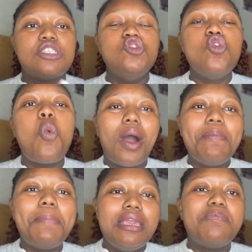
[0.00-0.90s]
You
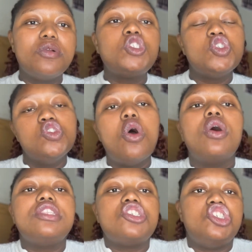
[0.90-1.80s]
want people to go on
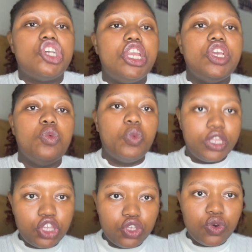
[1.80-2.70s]
this journey
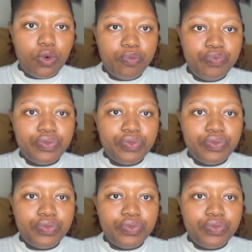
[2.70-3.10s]
with you.